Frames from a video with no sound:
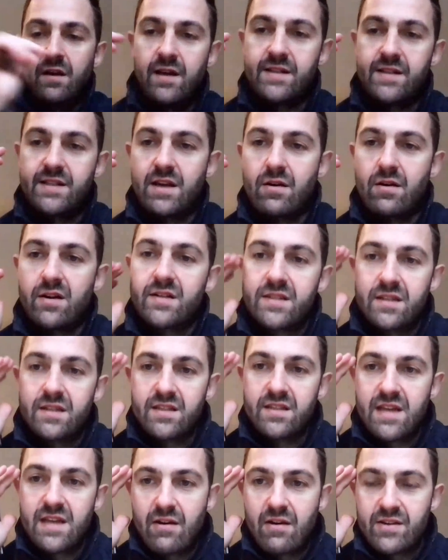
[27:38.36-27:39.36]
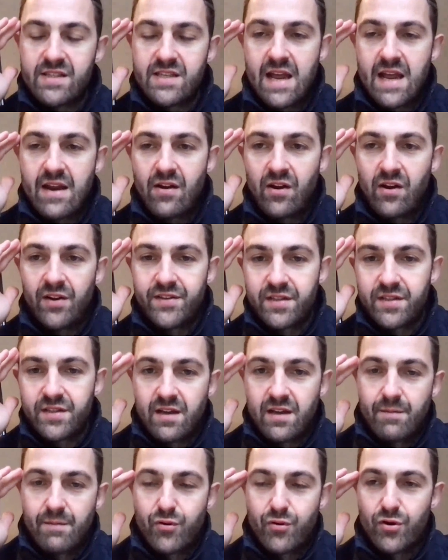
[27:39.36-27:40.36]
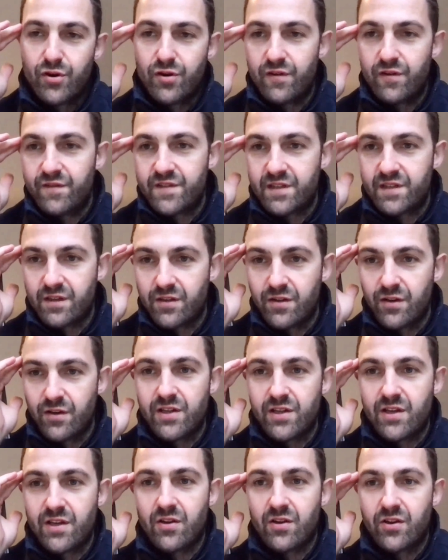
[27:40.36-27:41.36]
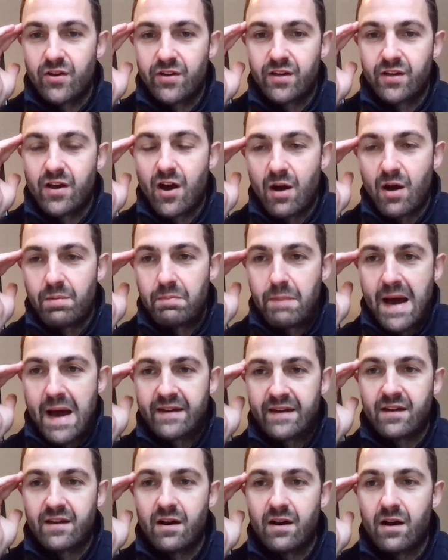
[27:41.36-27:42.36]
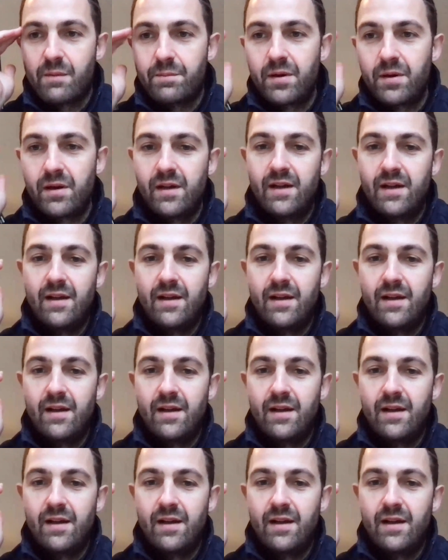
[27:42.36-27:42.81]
is there a Sarah Stannard approved good carb, bad carb